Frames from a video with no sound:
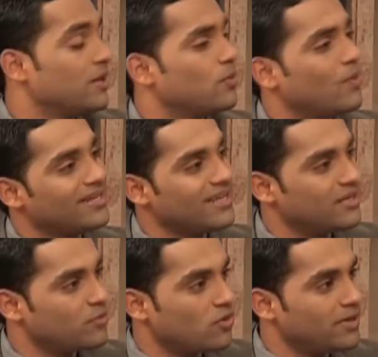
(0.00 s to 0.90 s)
when can a
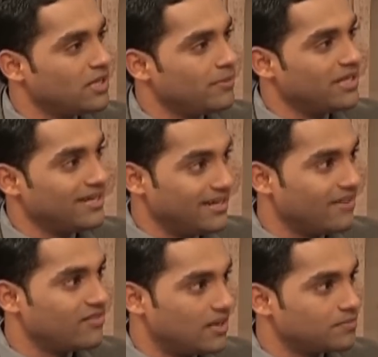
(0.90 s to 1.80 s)
property be
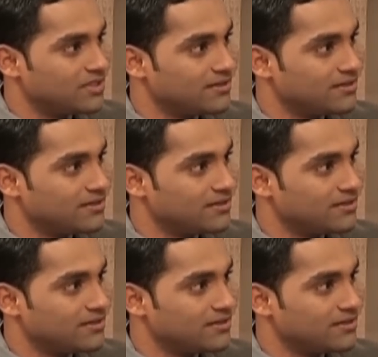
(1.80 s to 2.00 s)
redeveloped?